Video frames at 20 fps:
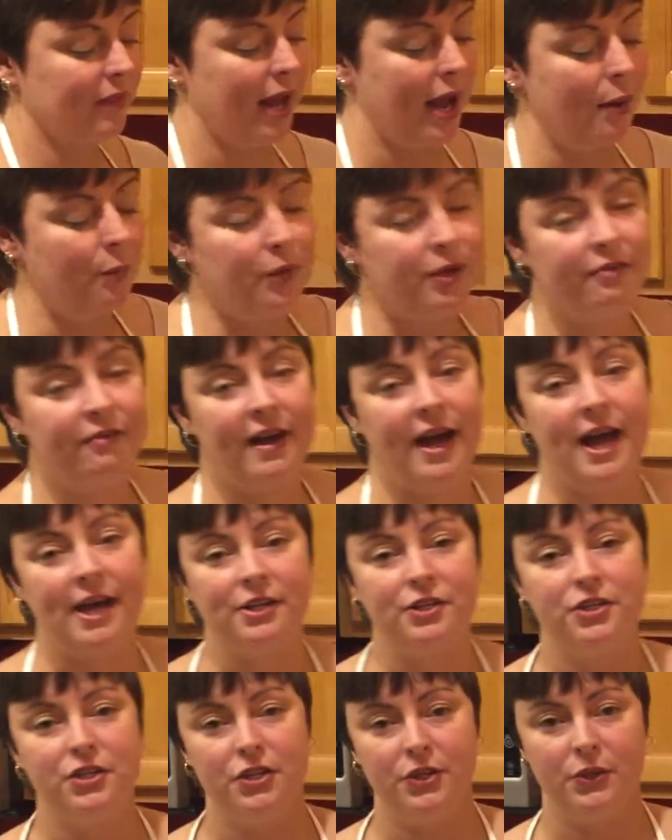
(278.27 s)
I would have
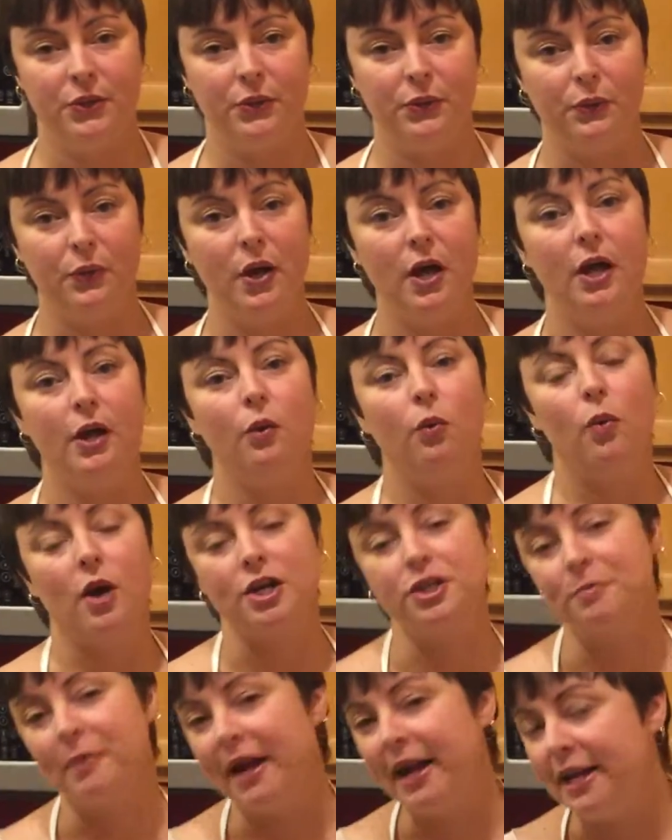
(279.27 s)
had to
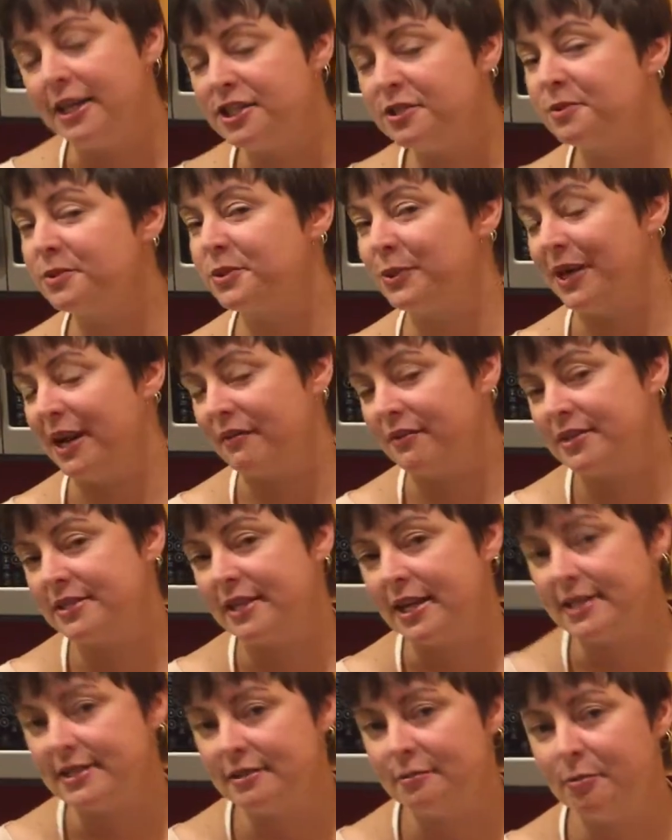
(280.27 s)
wash my hands between every
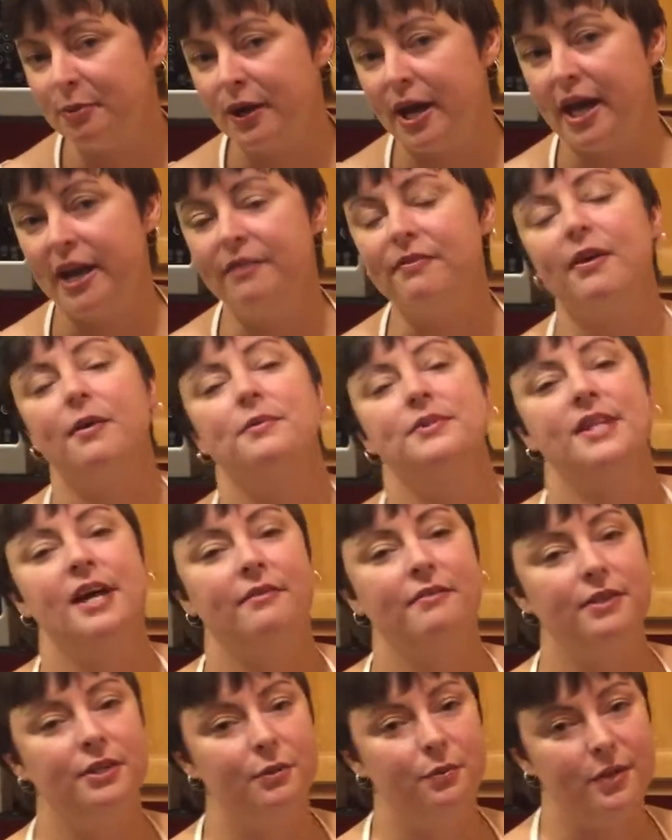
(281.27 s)
slice of bread if I was
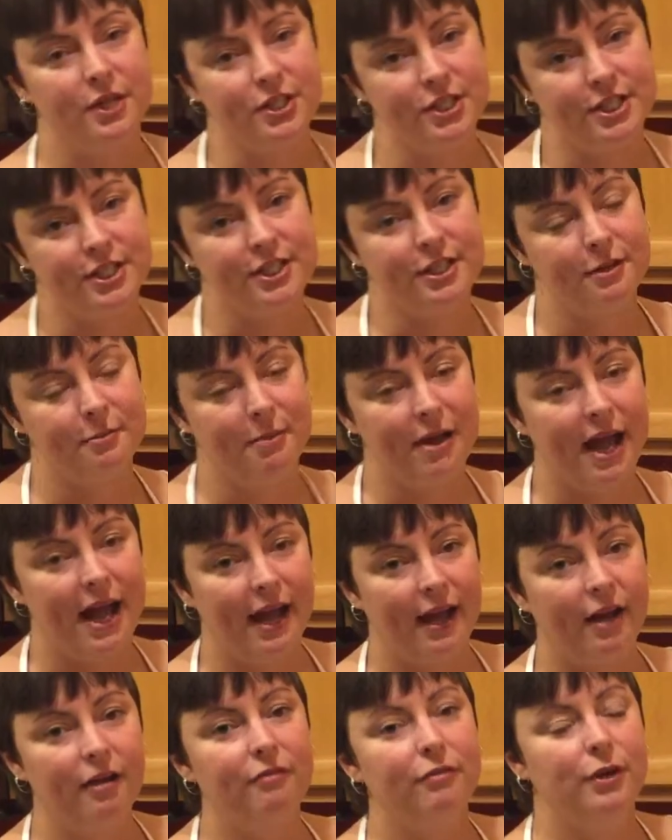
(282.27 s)
having to reach into the
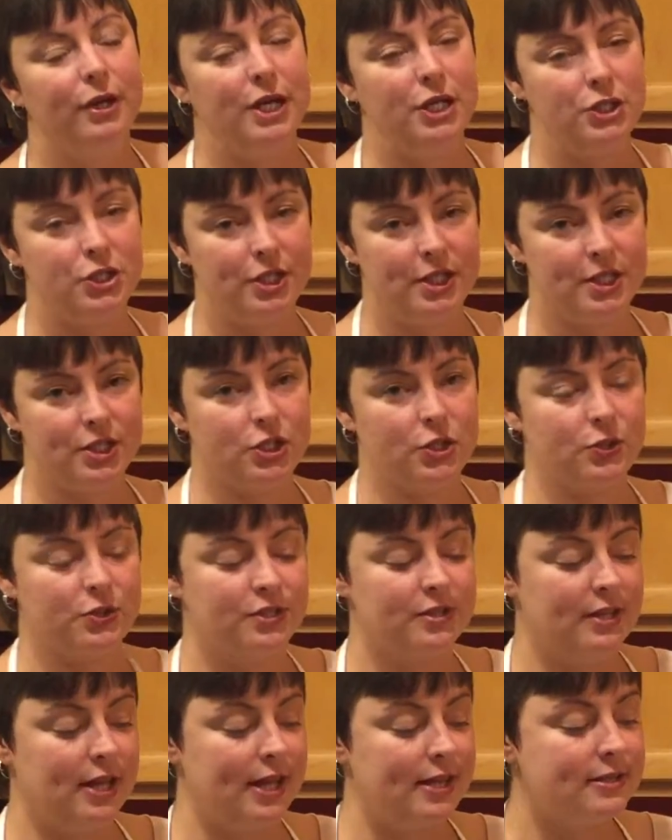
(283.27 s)
bag for each additional
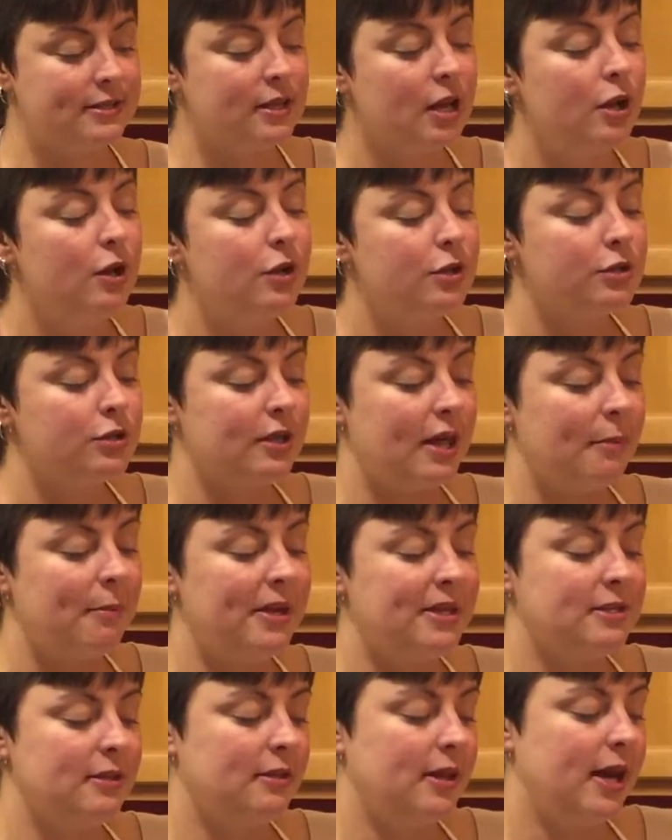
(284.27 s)
slice. So that
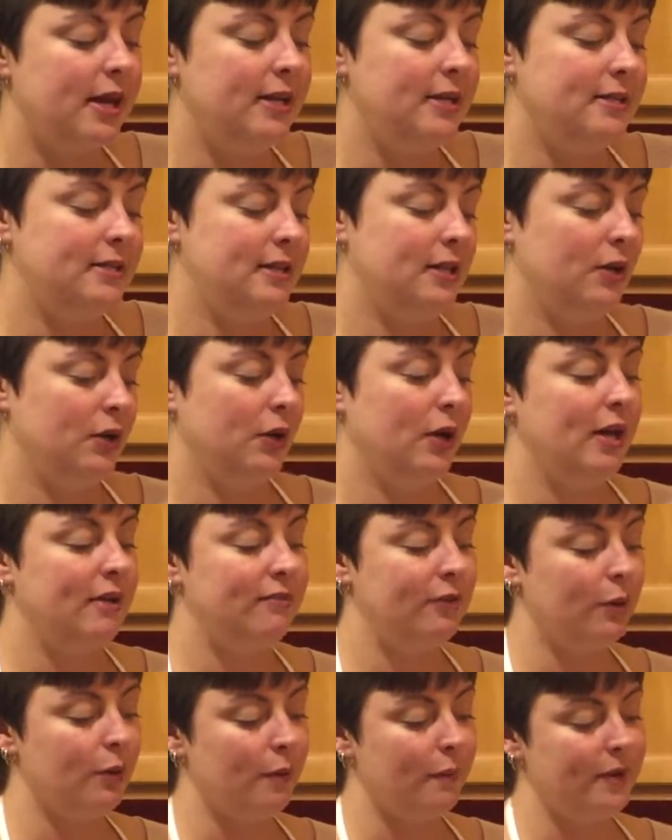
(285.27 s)
makes it a lot easier
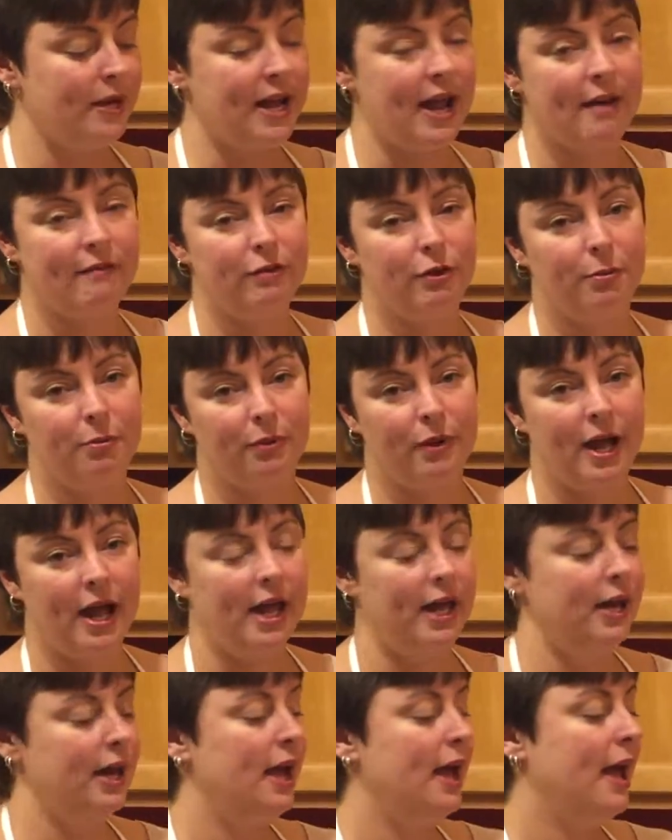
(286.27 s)
if you already have your
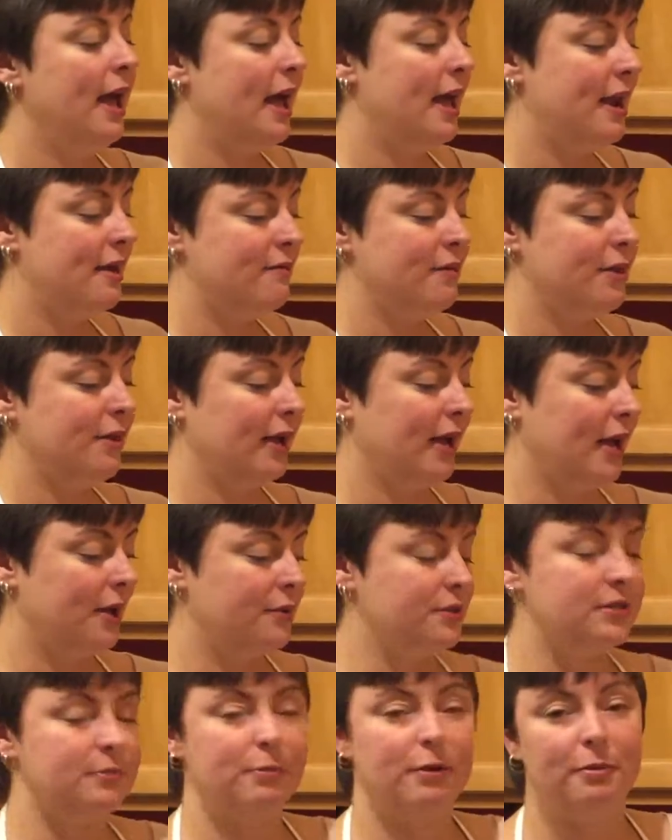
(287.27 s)
bread and everything
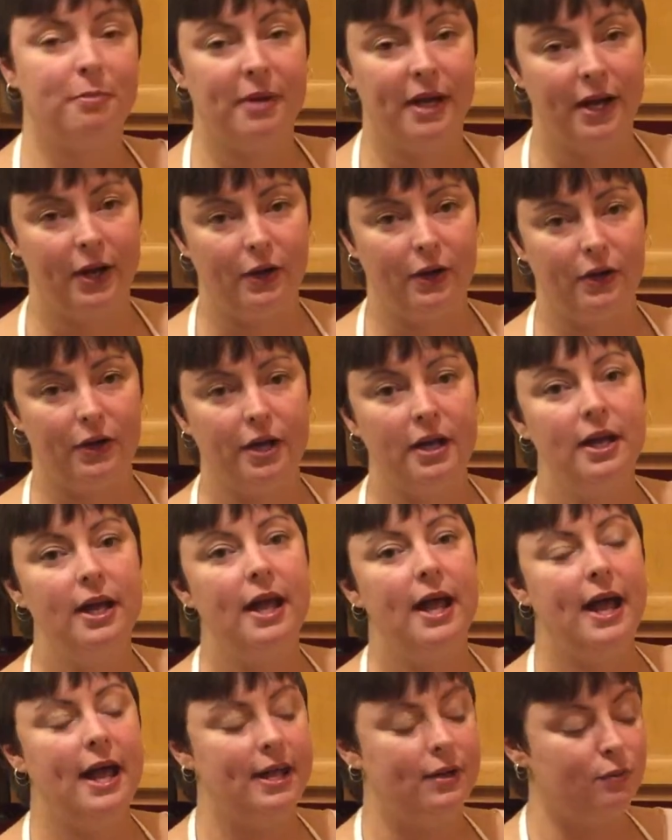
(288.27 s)
else prepared
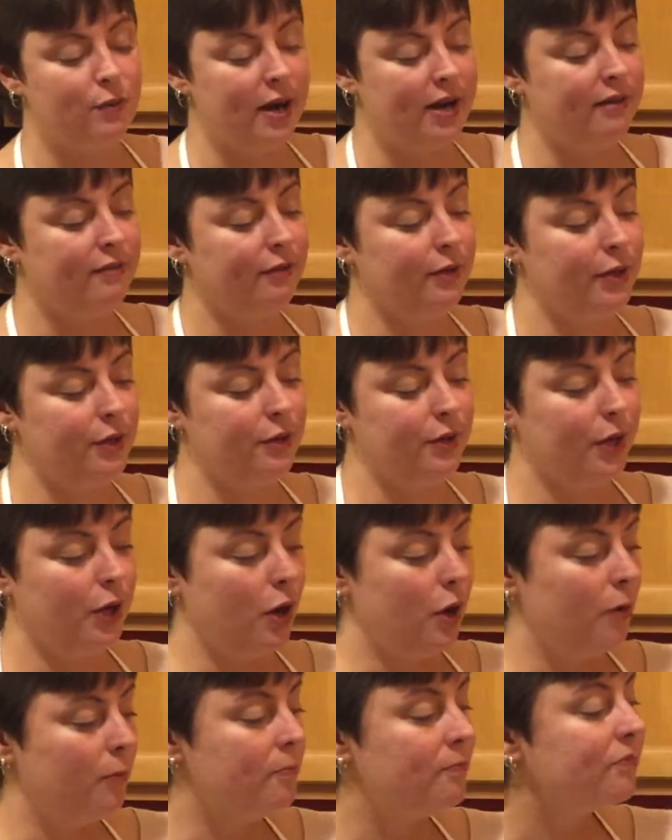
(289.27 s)
and ready for you to
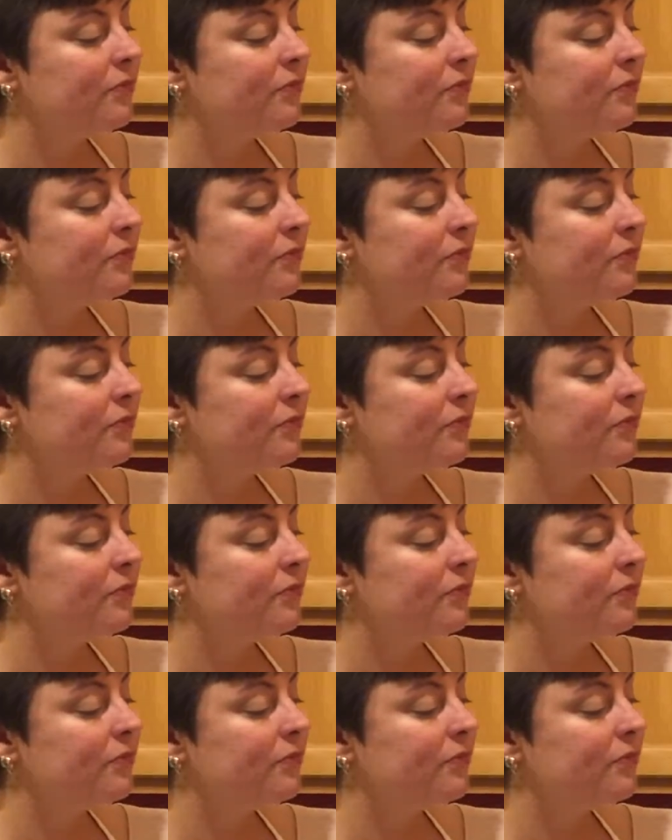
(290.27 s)
go.